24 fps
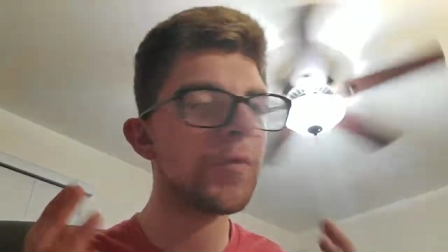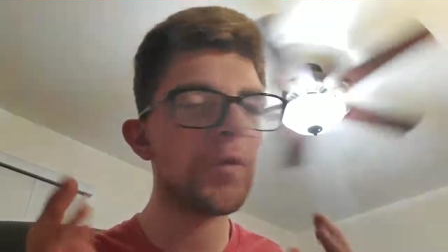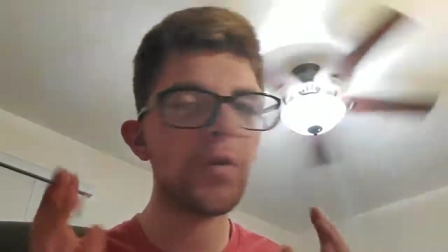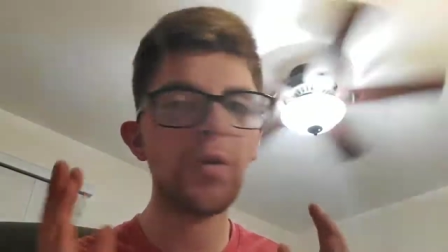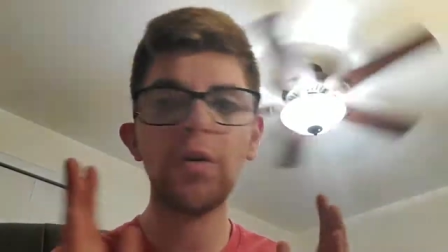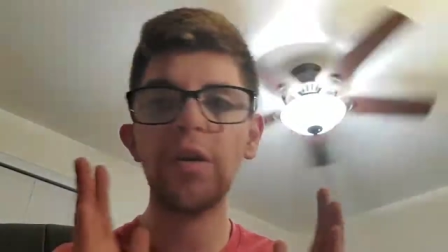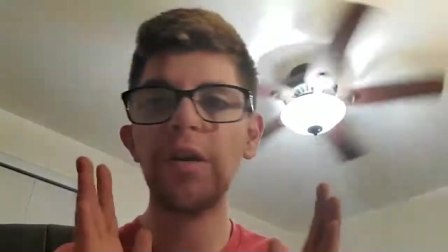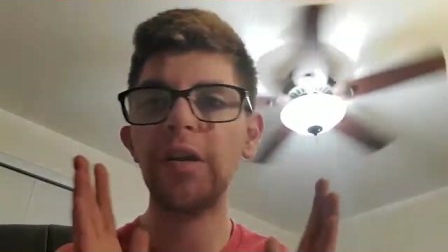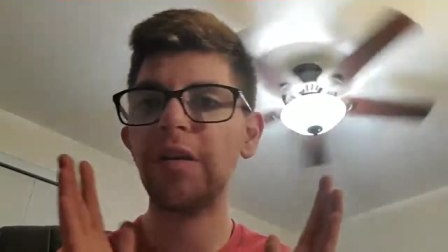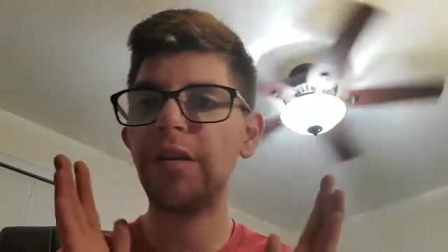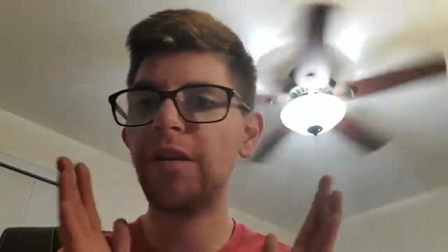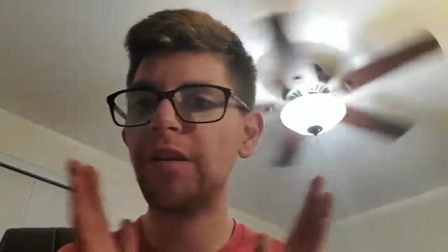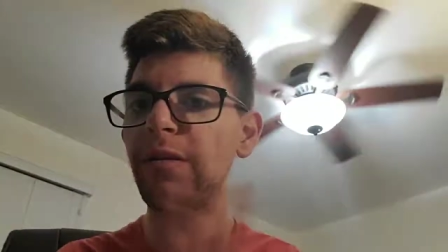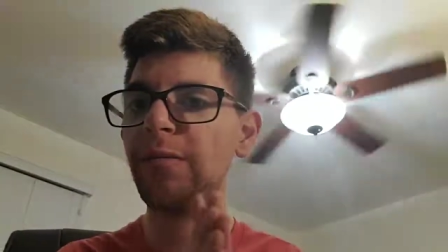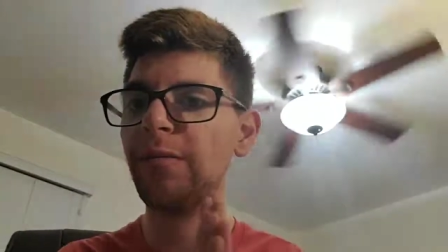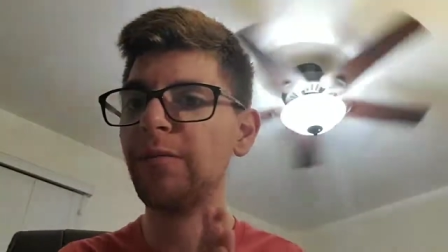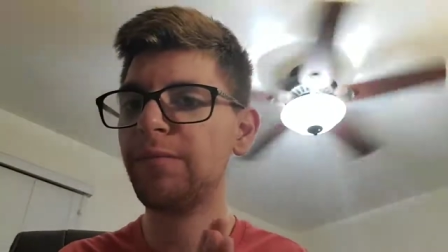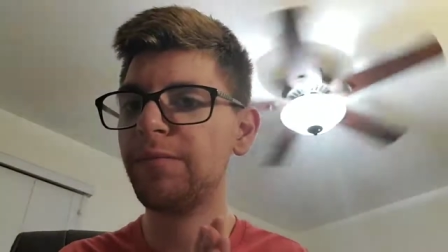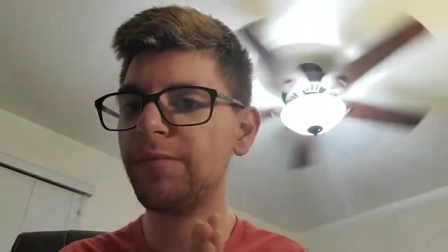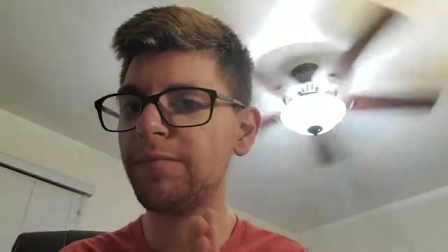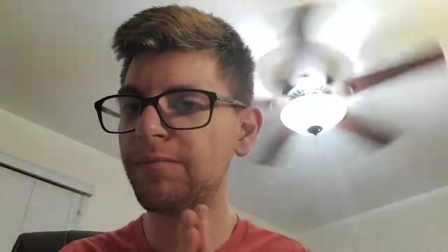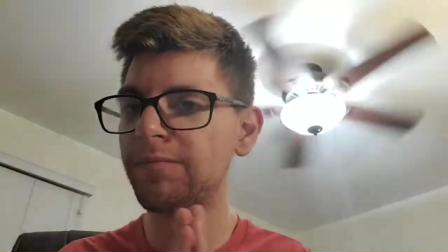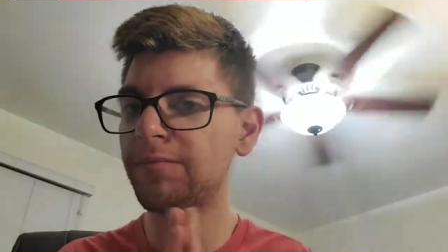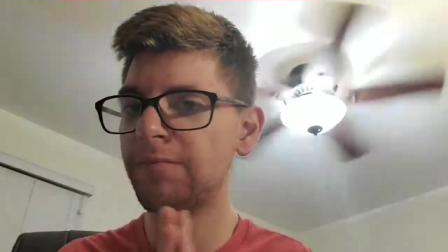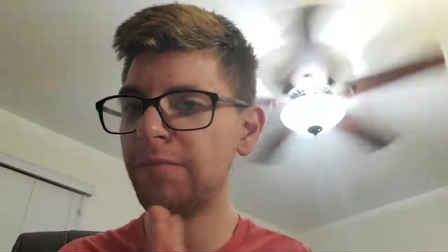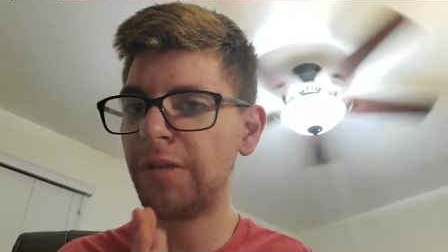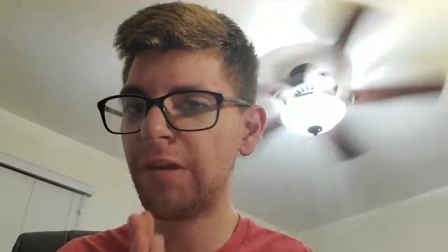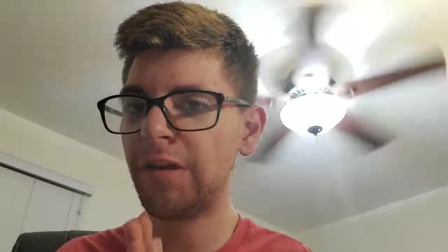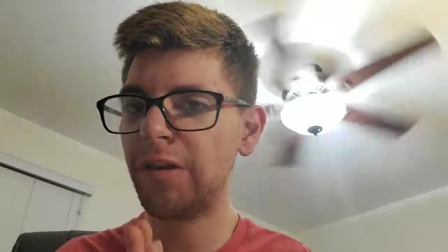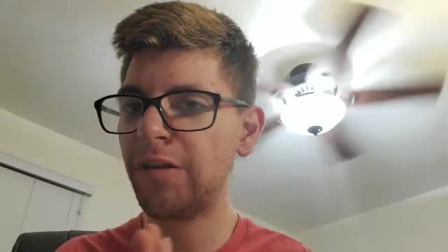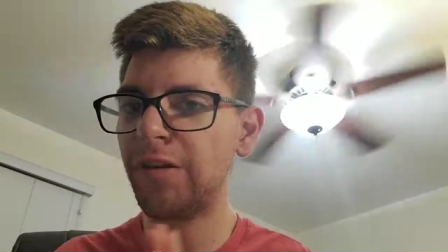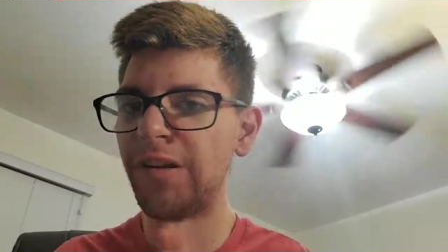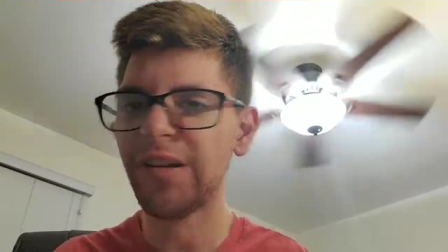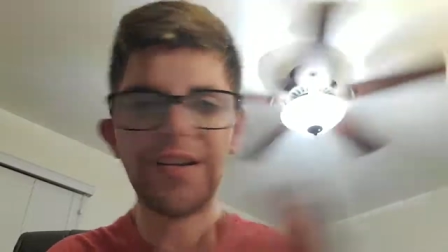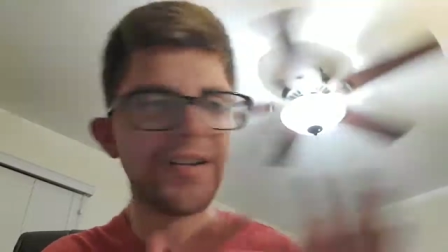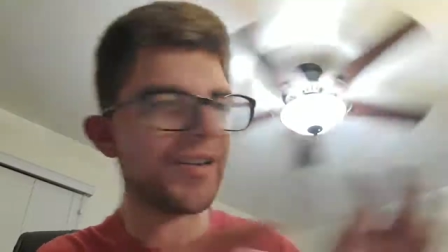going to, you
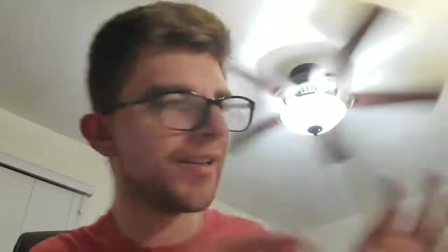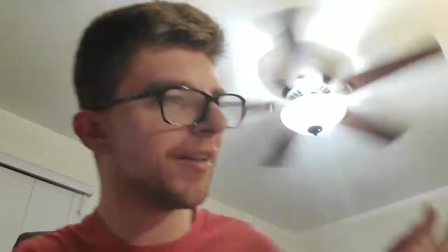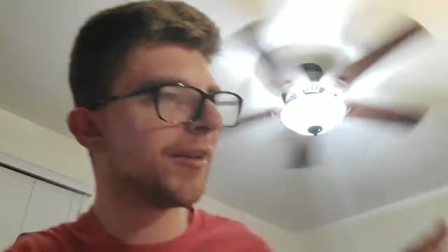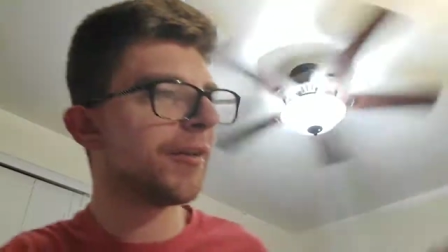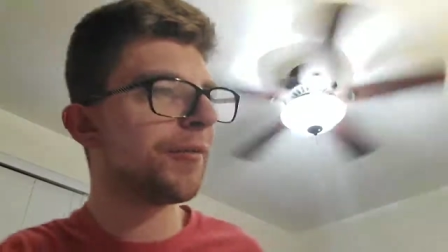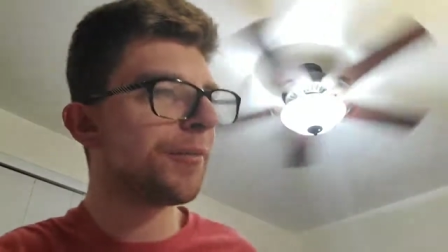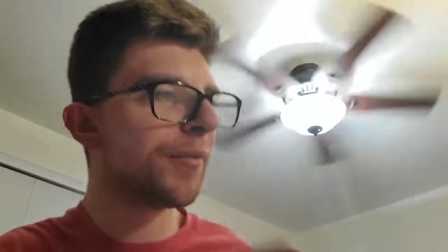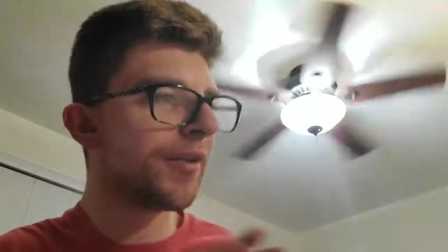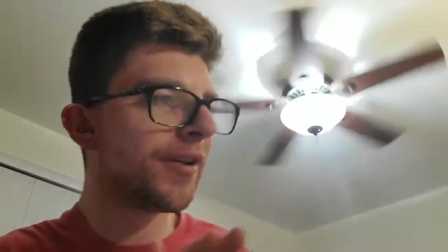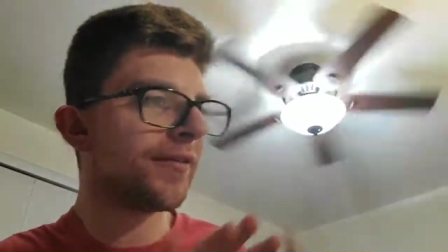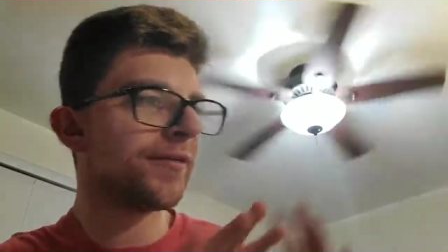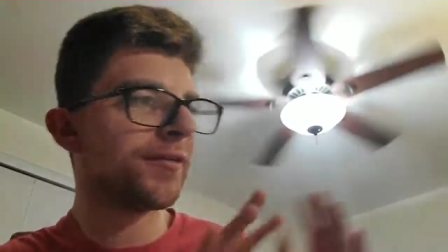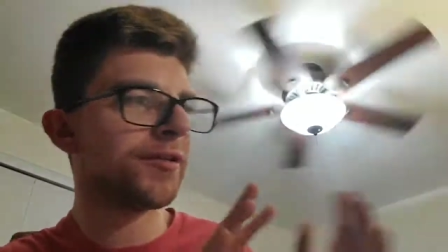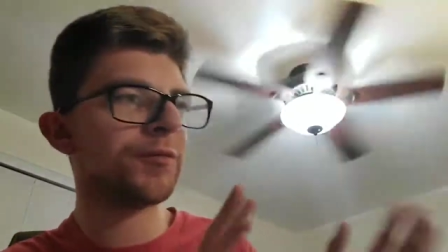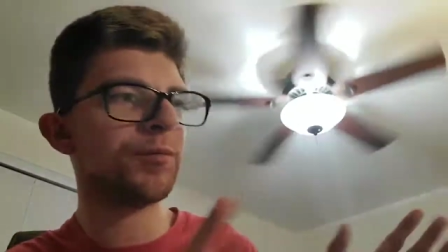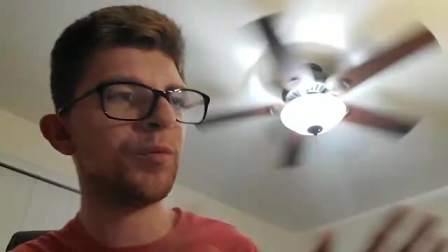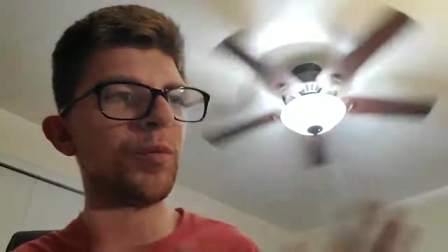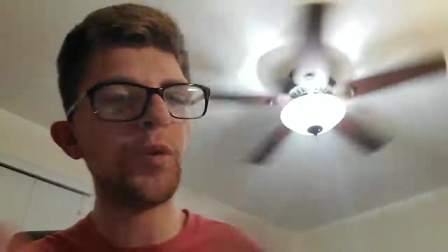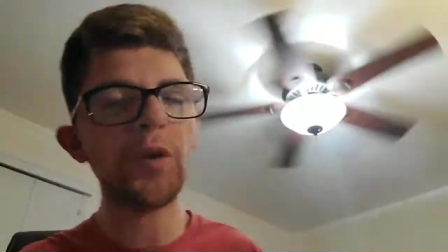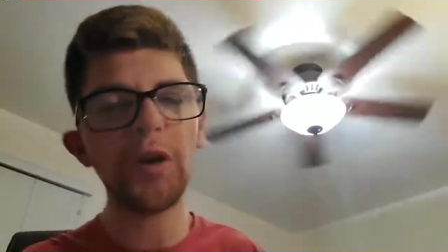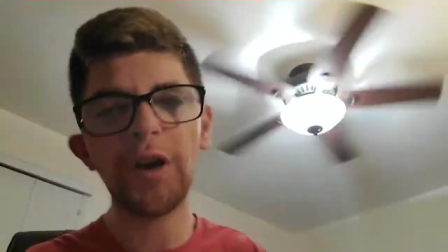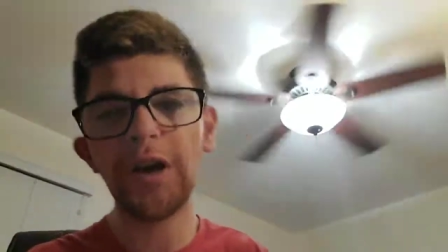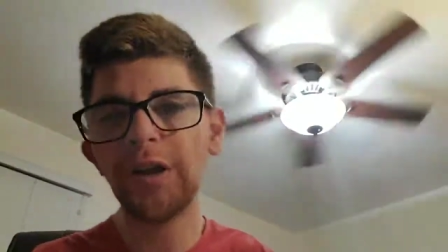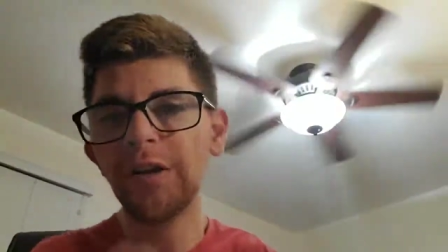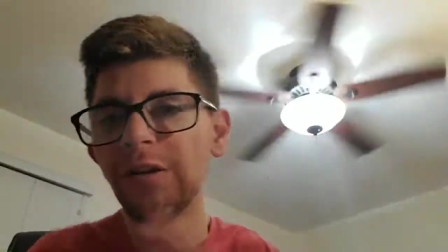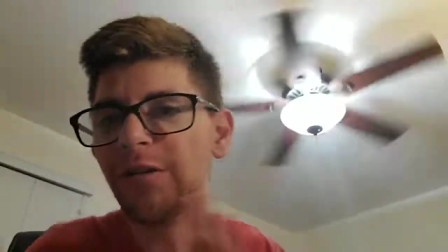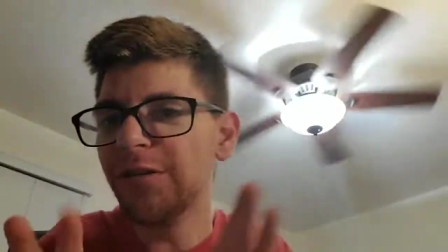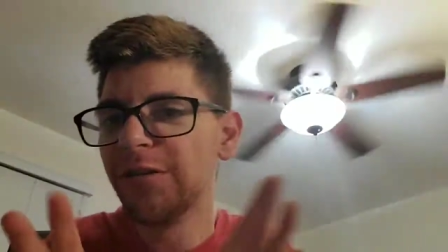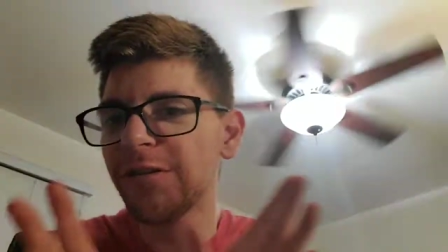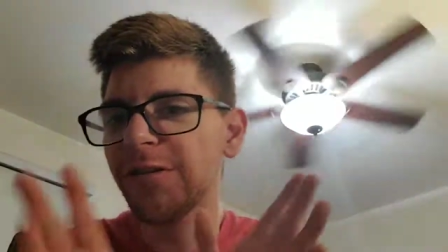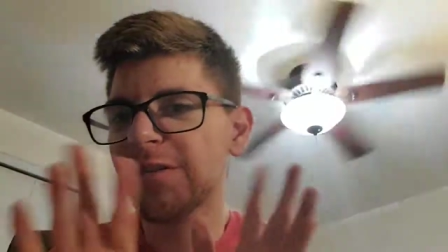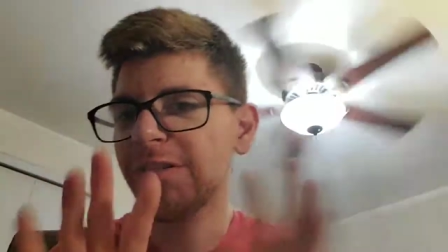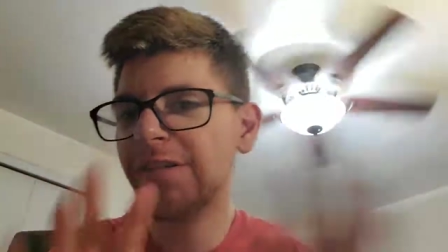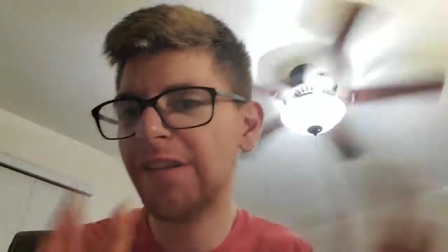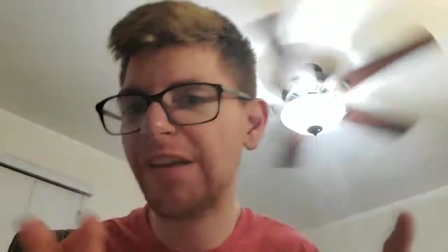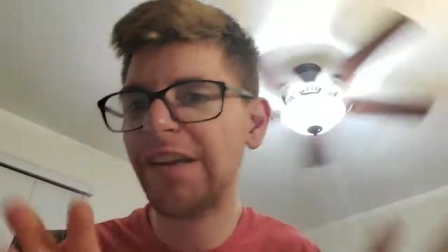know, a little bit of
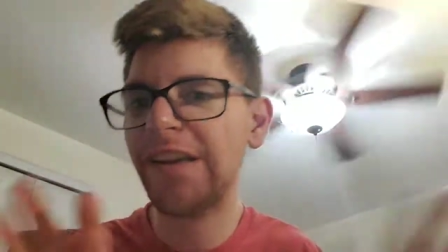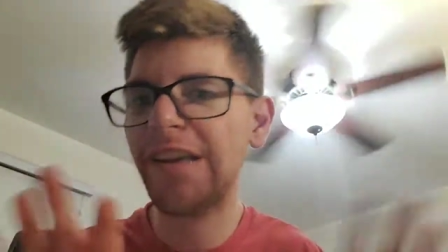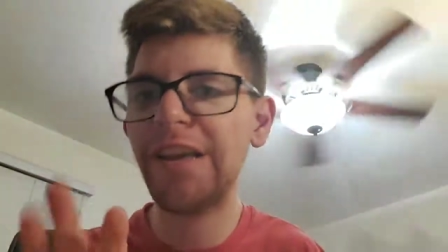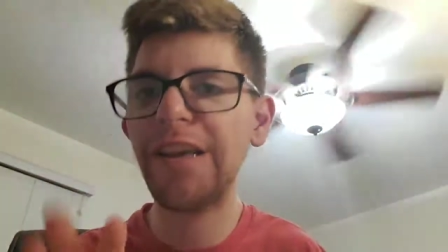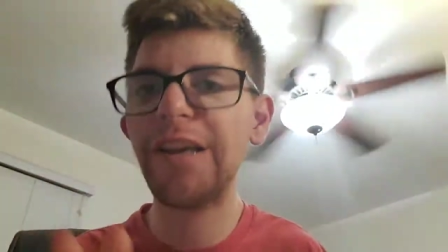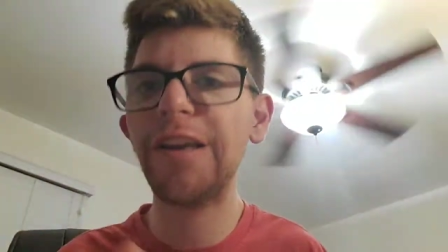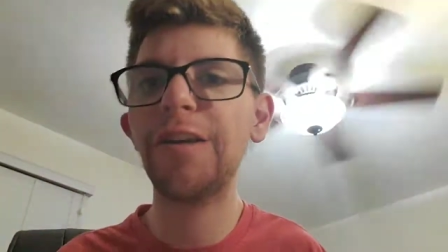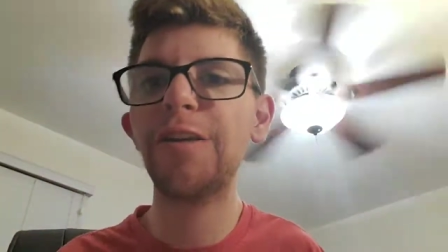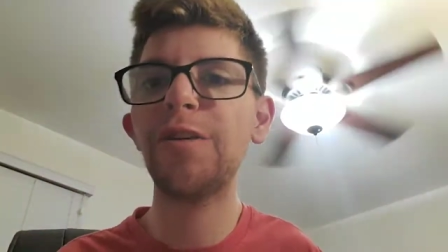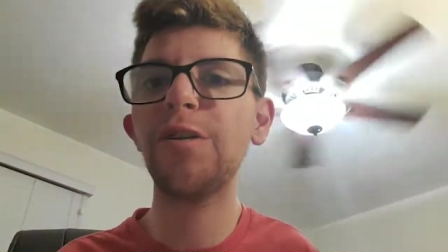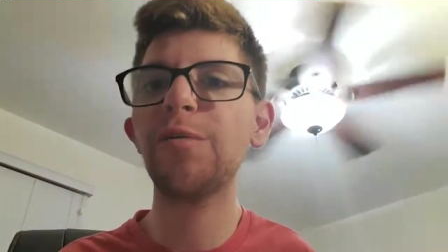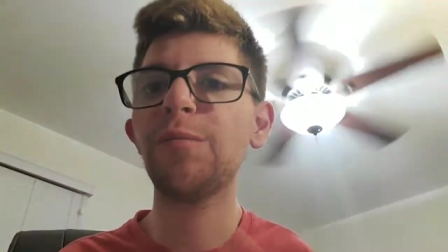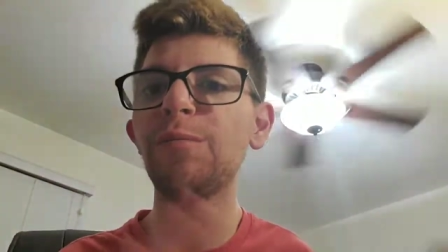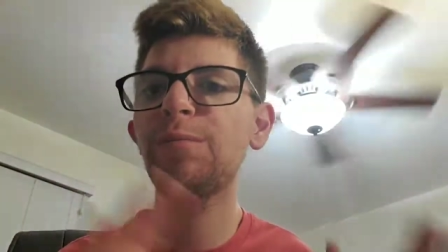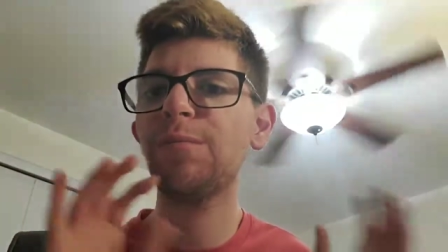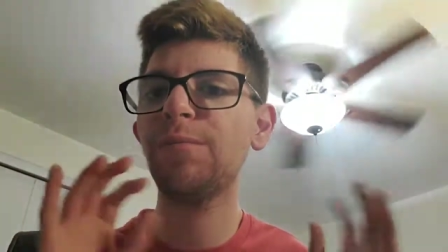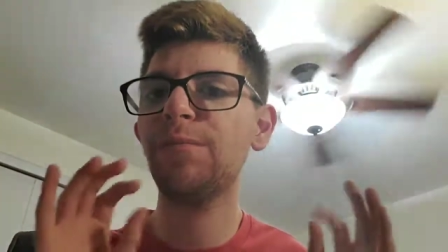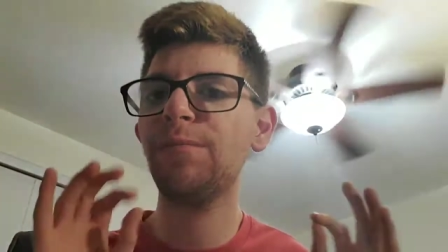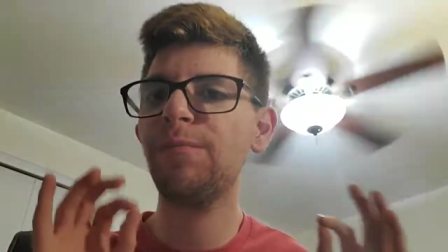spoilers in here,